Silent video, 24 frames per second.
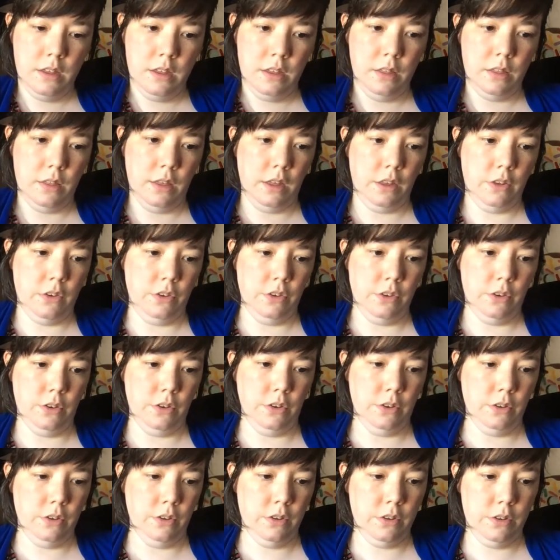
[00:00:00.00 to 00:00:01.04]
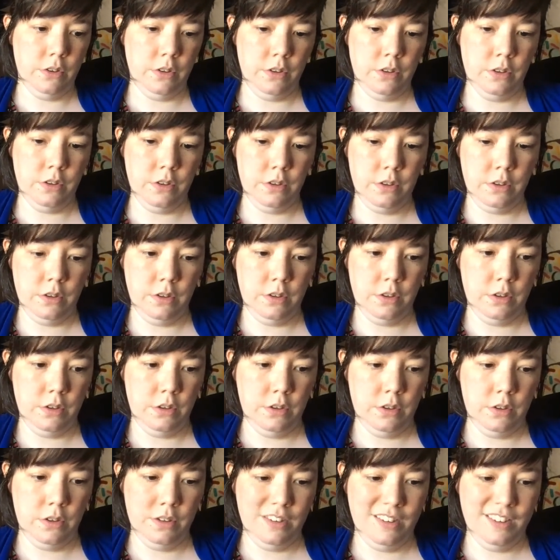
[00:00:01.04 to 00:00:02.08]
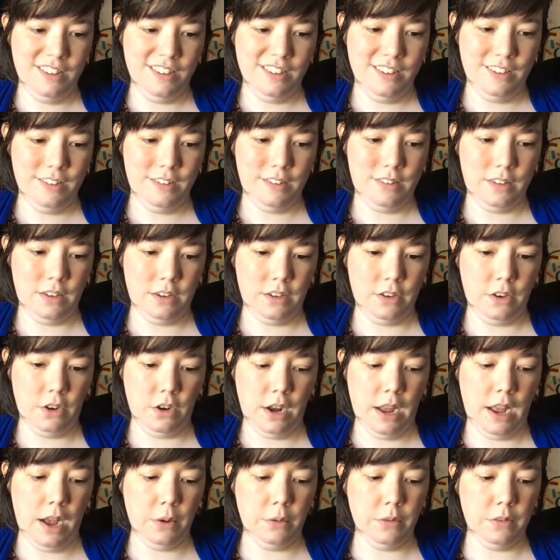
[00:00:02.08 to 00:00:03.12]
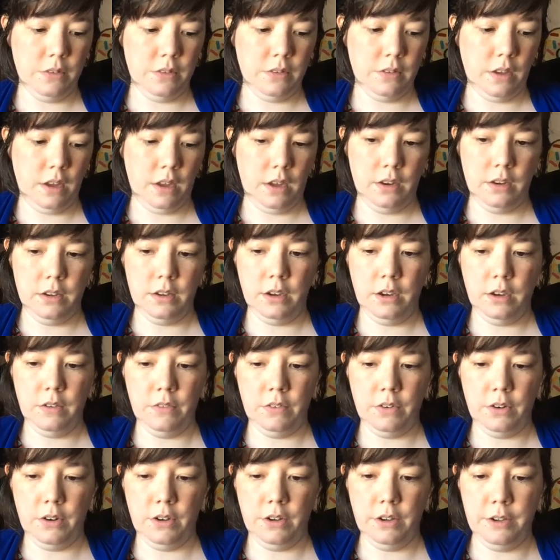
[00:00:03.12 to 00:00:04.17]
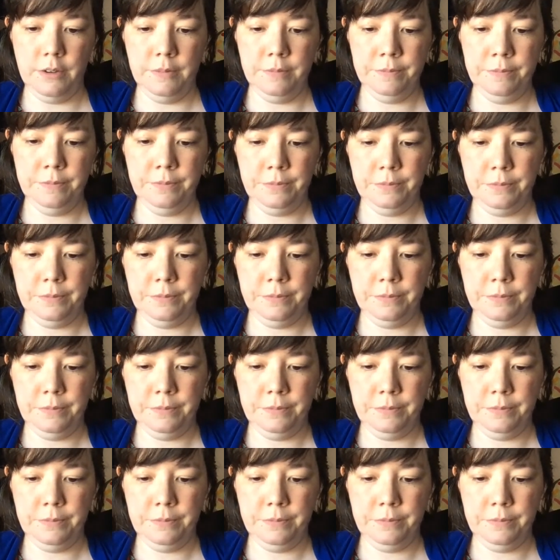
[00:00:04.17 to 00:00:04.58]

Then you'll stick your outside cover on,